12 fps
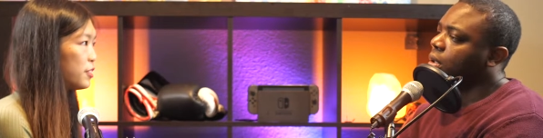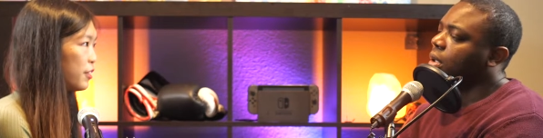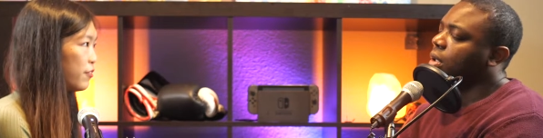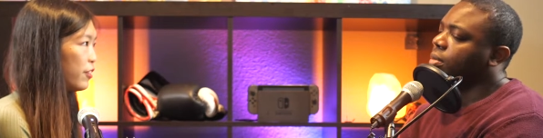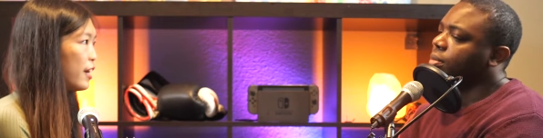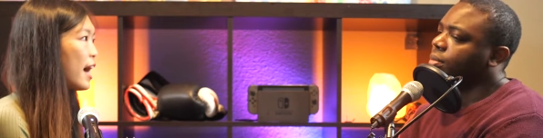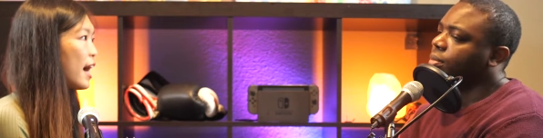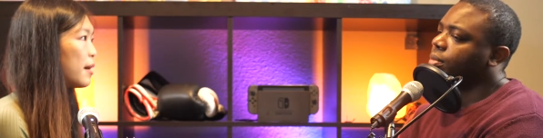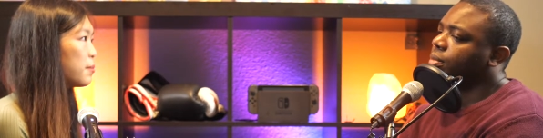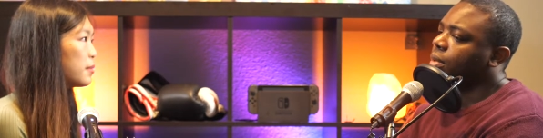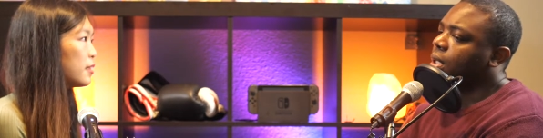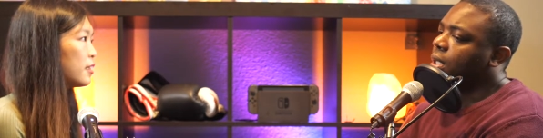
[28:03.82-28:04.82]
Speaker 1: delivery
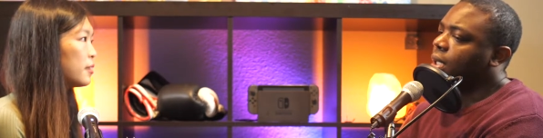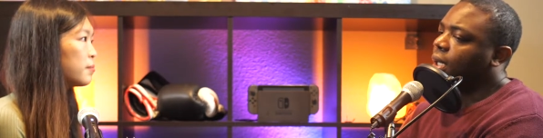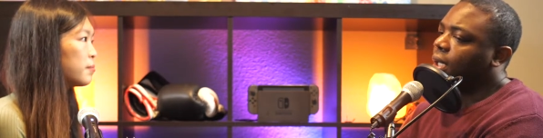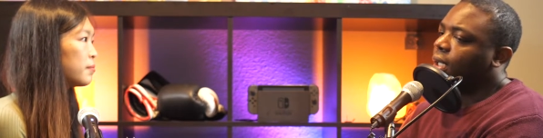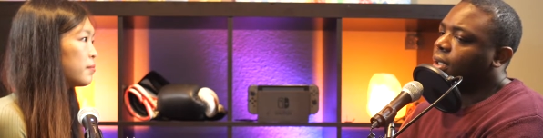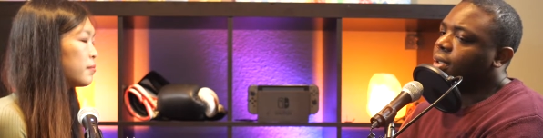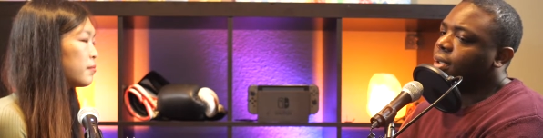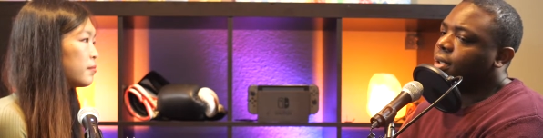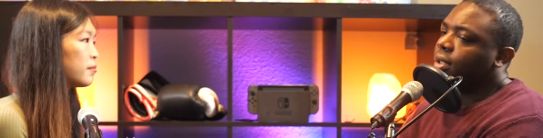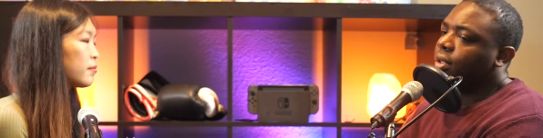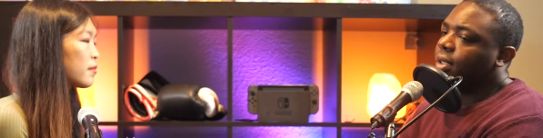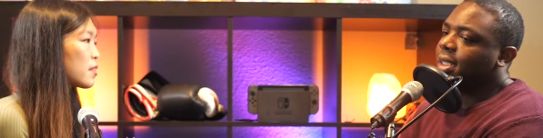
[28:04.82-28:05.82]
yeah. app.
Speaker 2: And
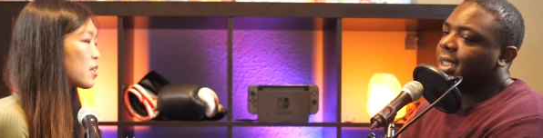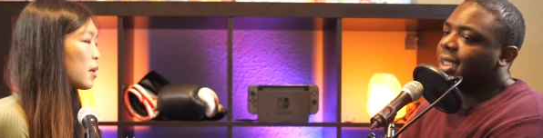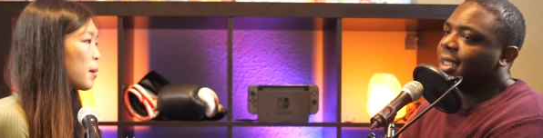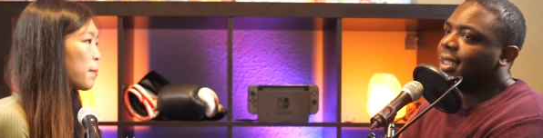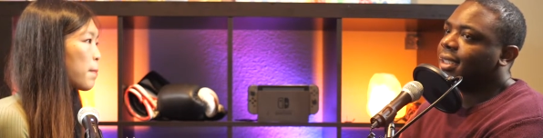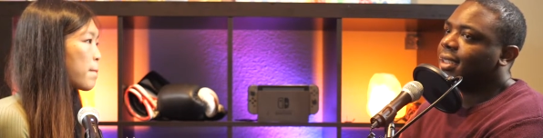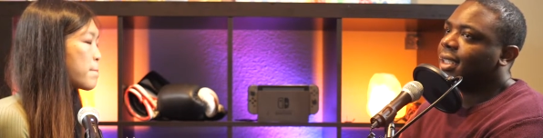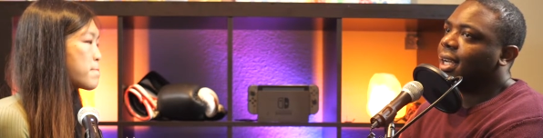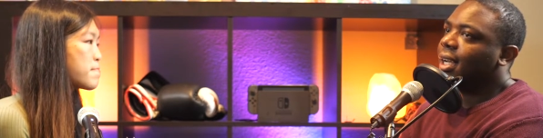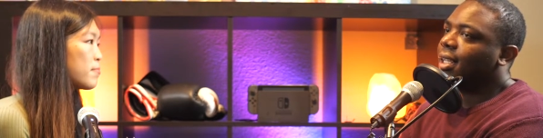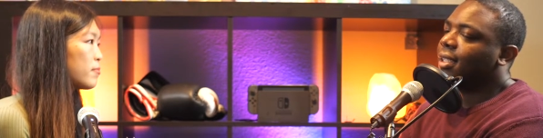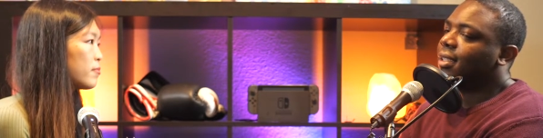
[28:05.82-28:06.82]
you know the thing is
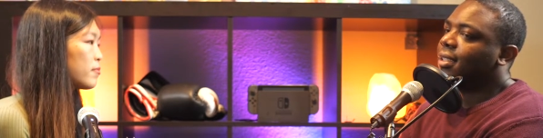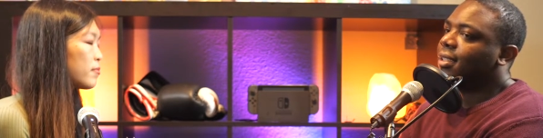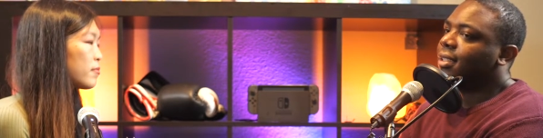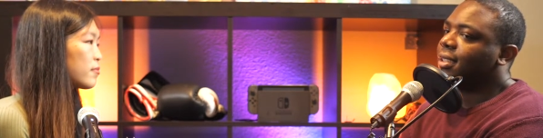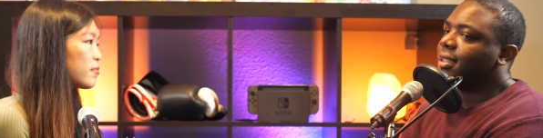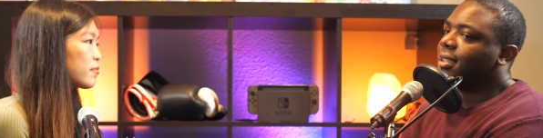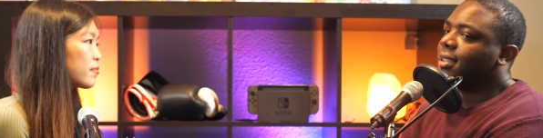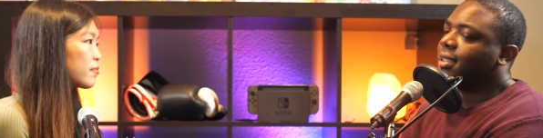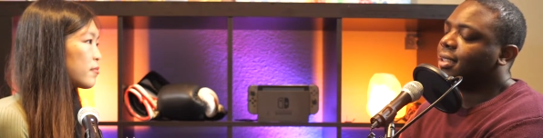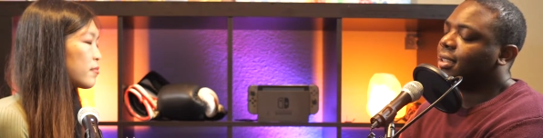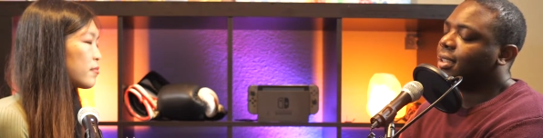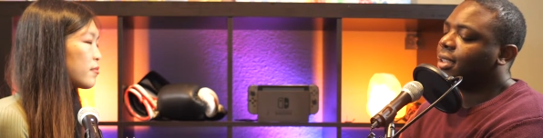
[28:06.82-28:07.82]
that
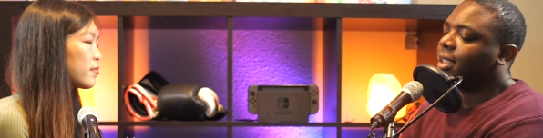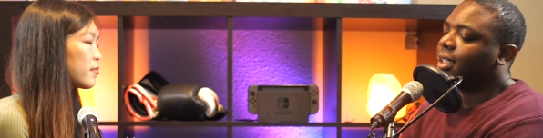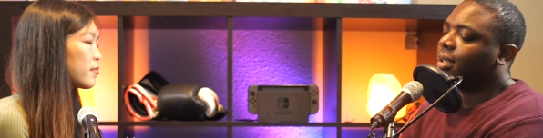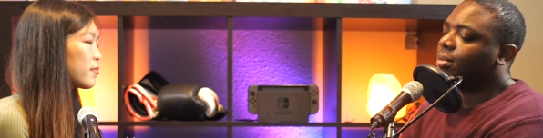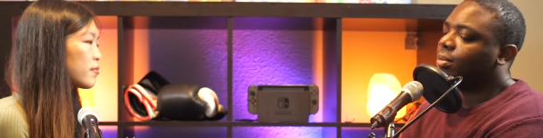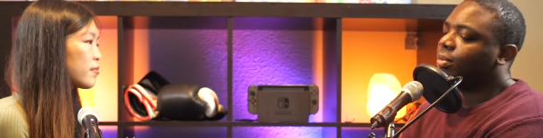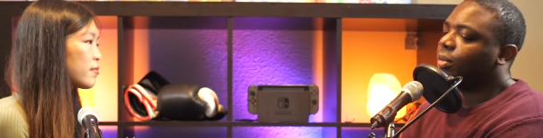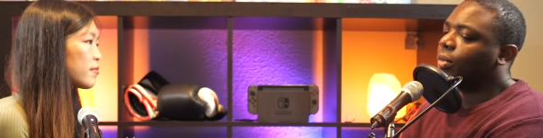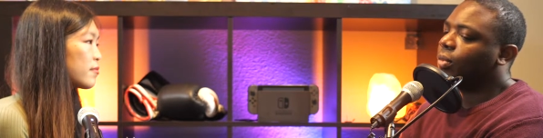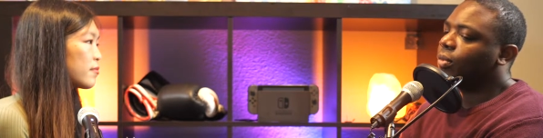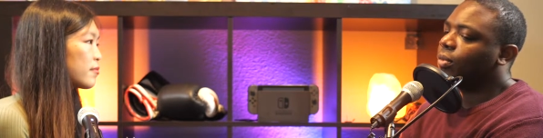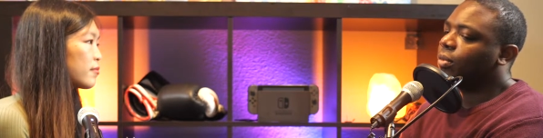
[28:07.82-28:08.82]
these um,
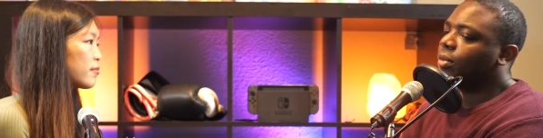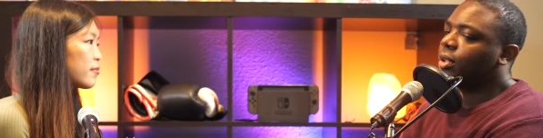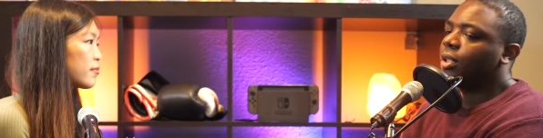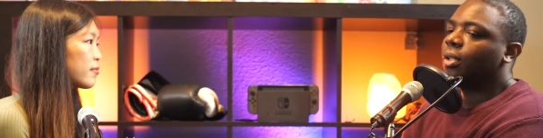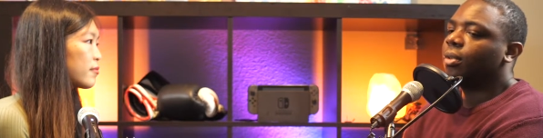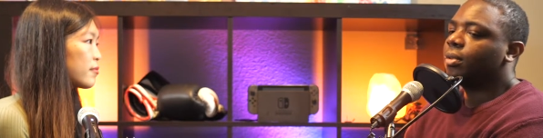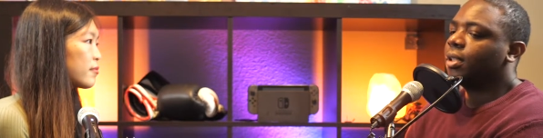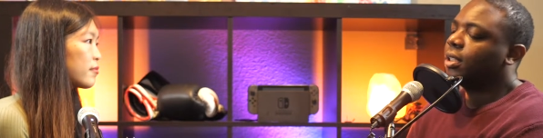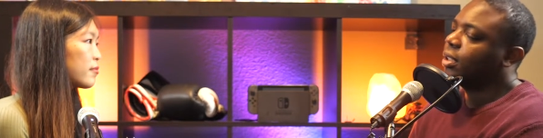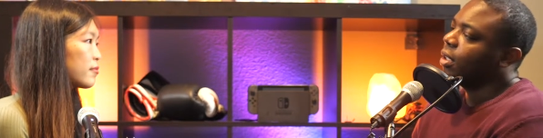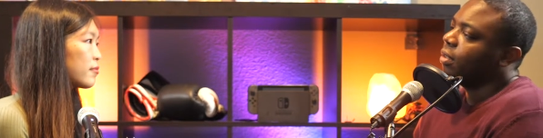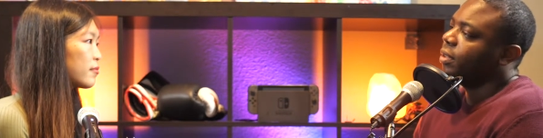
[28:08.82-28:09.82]
you know
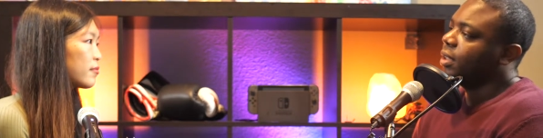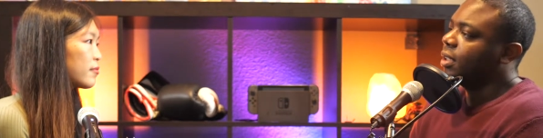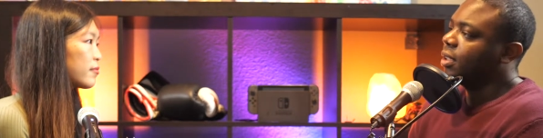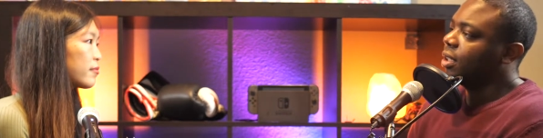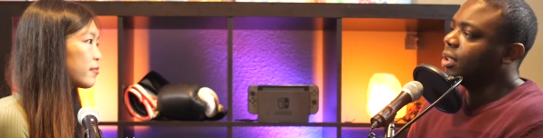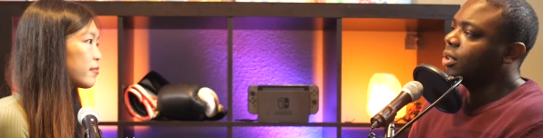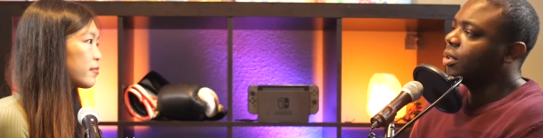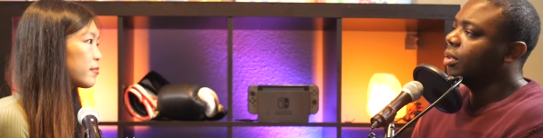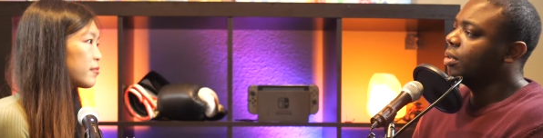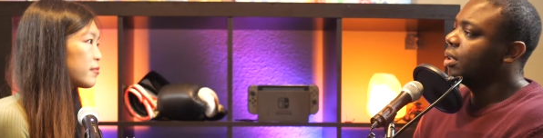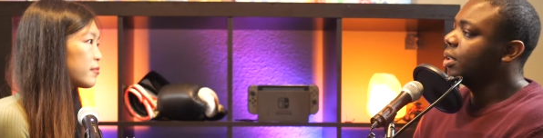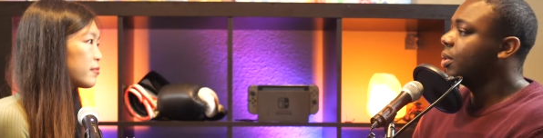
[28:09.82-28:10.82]
these services are
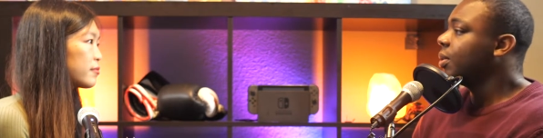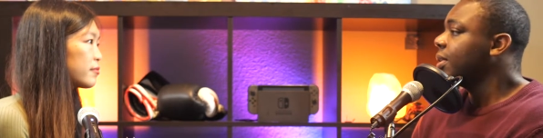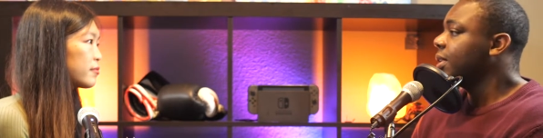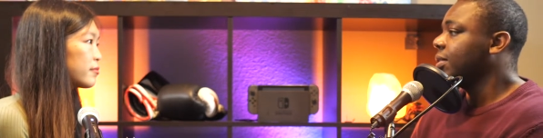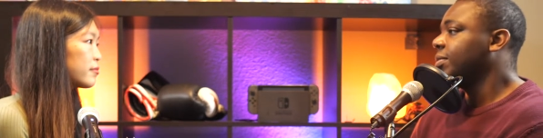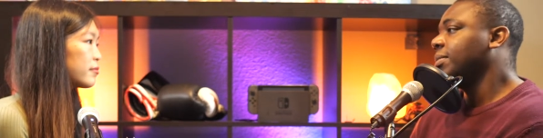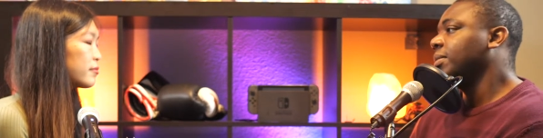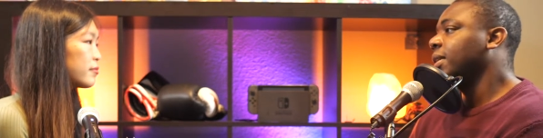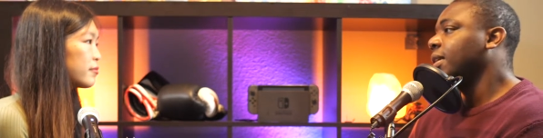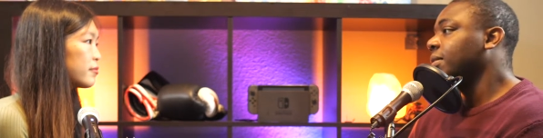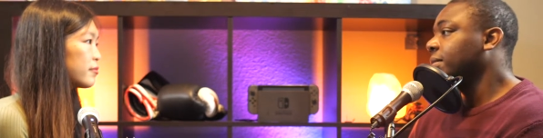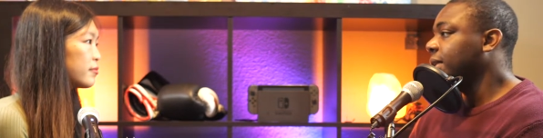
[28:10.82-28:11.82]
so disjointed from
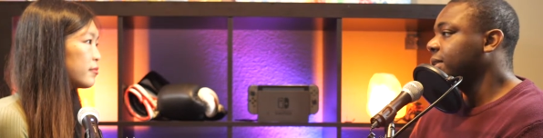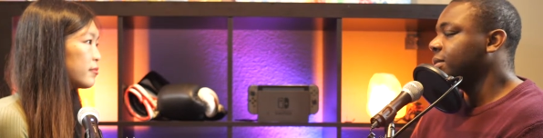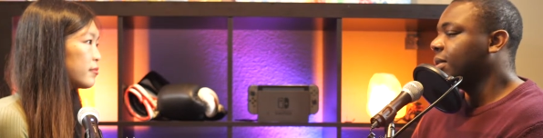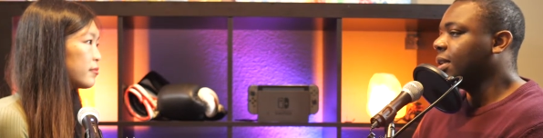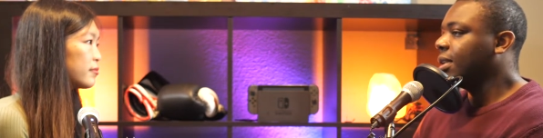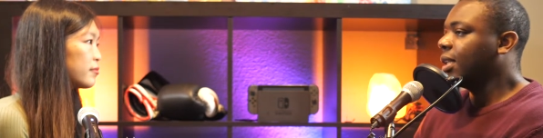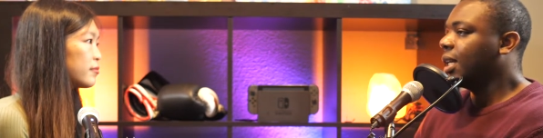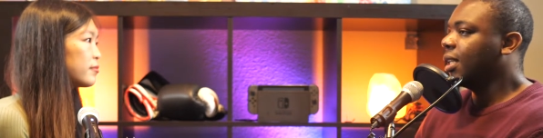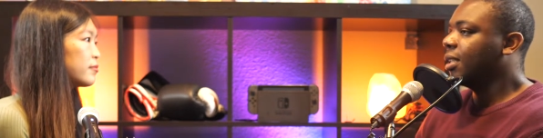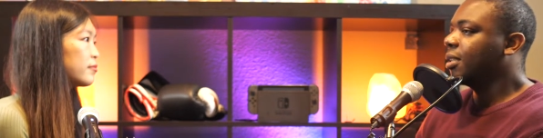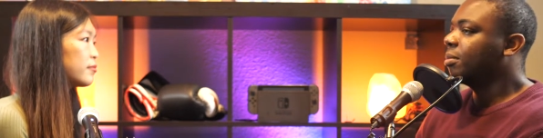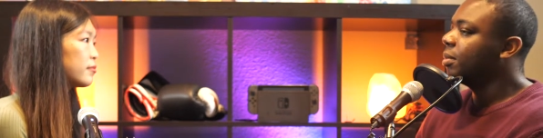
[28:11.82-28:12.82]
the restaurant
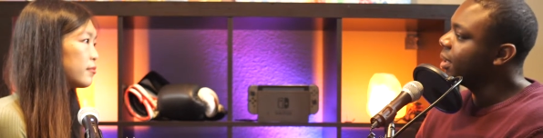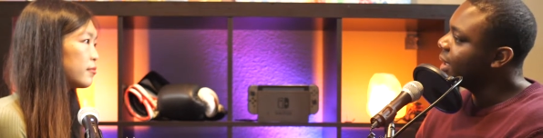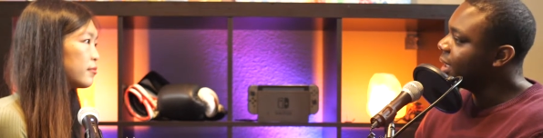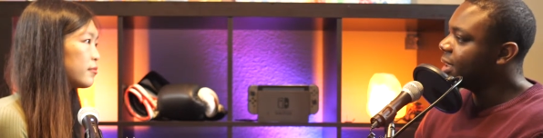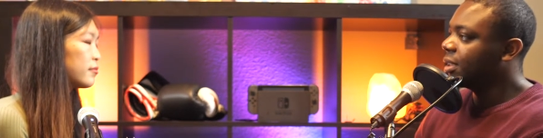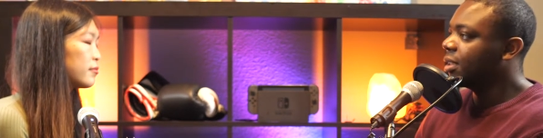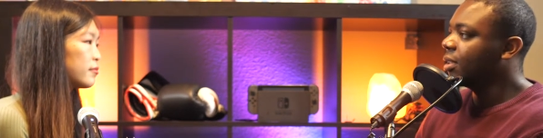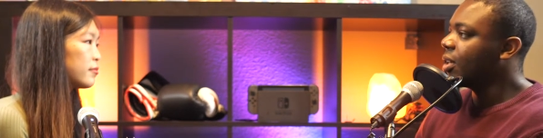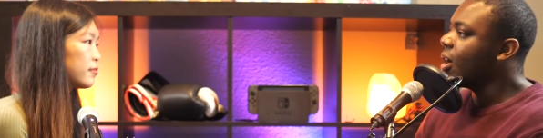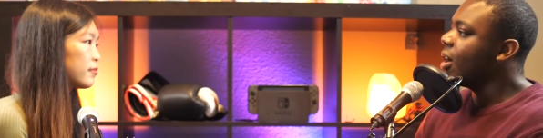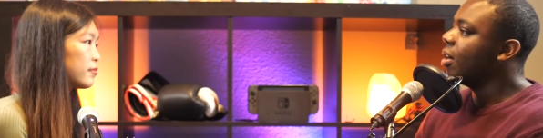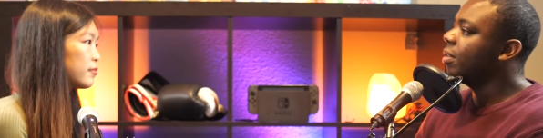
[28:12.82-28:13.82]
that communication is
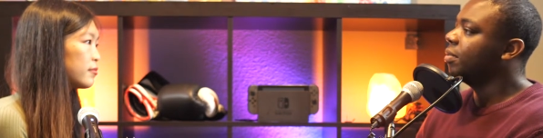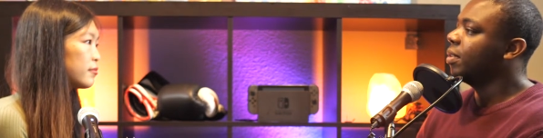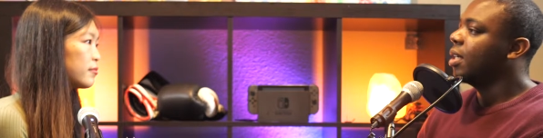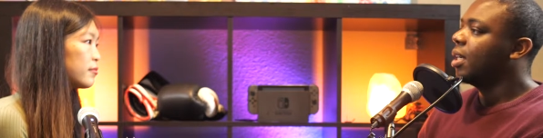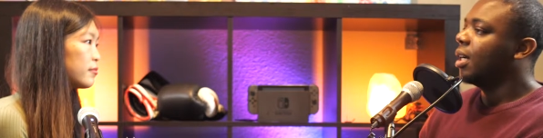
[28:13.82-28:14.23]
off.